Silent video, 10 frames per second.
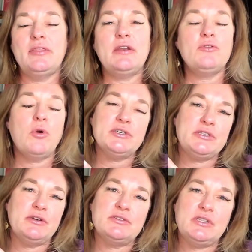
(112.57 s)
Then, of
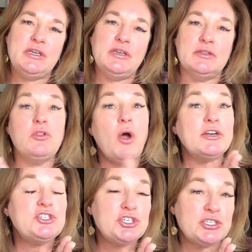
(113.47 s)
course, there's the
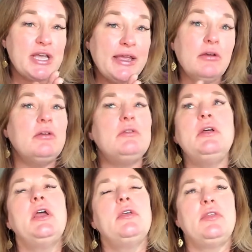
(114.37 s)
launch cycle.